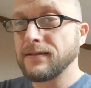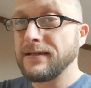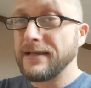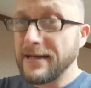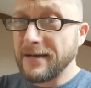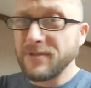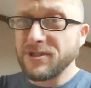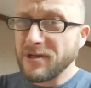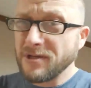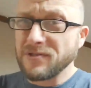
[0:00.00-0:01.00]
Yeah, but
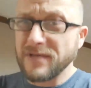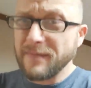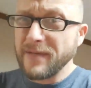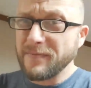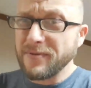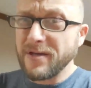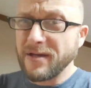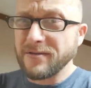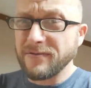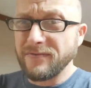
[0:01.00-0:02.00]
you're also not being
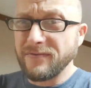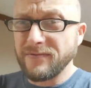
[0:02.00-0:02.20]
productive,